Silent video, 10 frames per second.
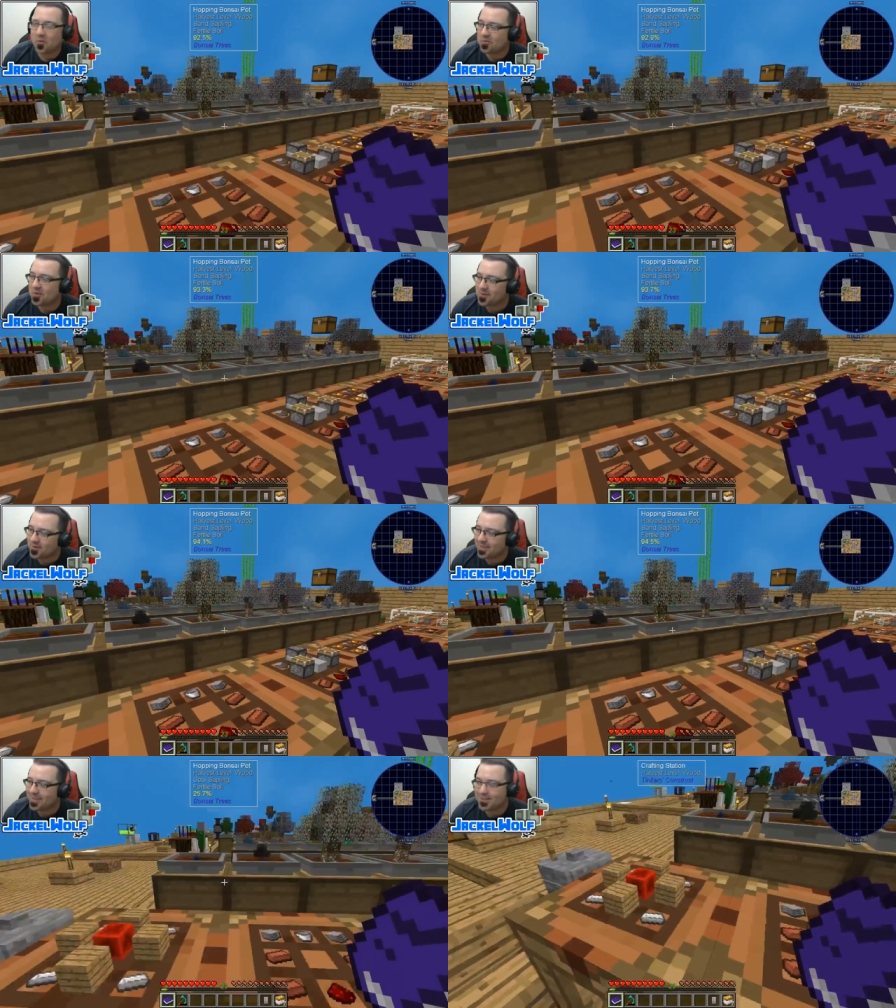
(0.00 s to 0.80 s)
really,
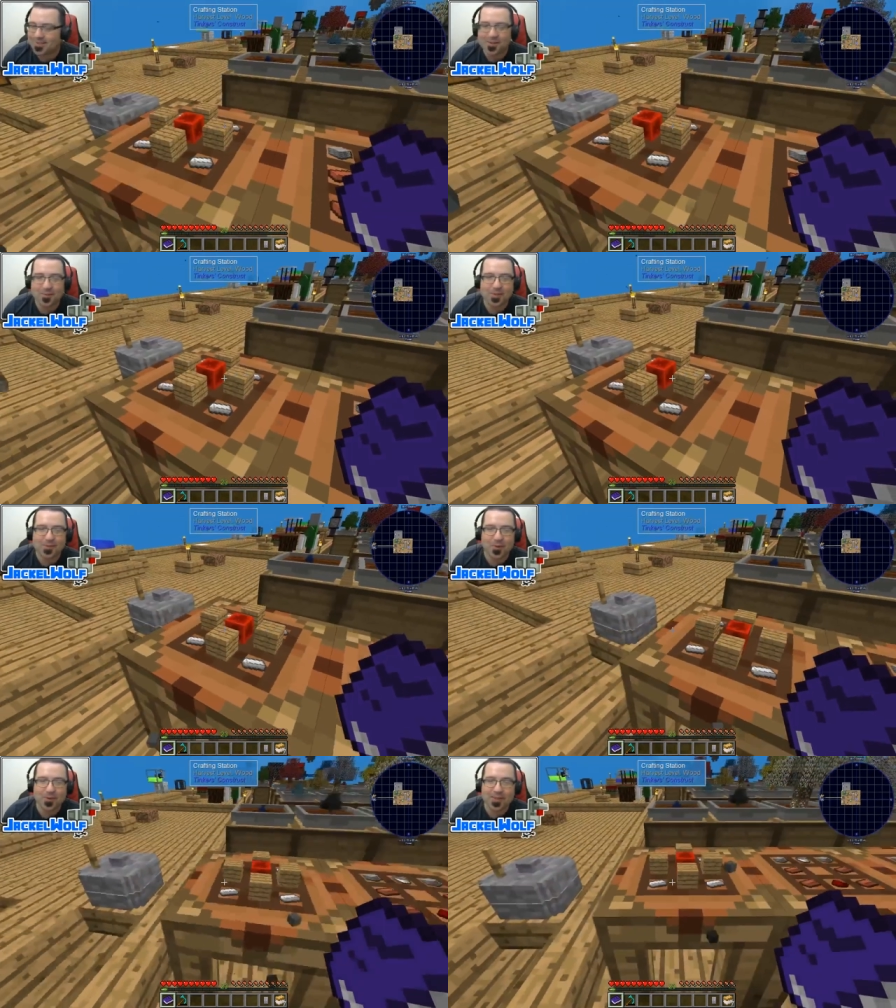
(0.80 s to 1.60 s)
really interesting
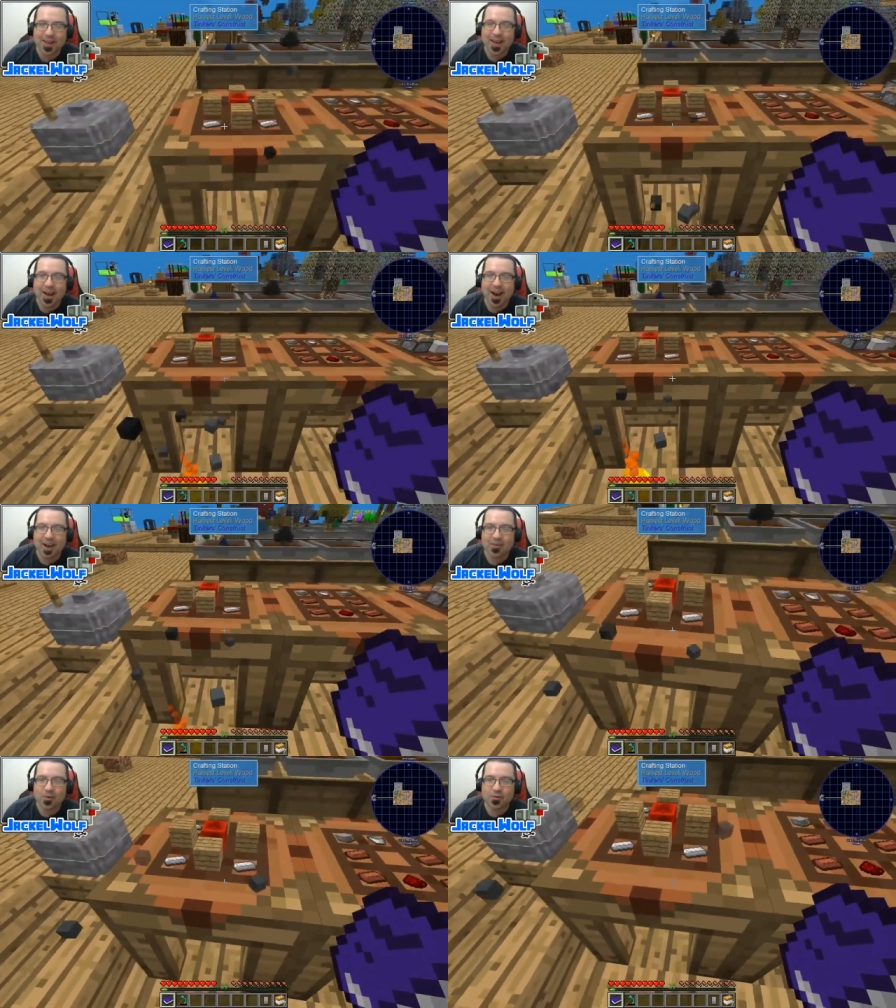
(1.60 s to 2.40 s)
resource. so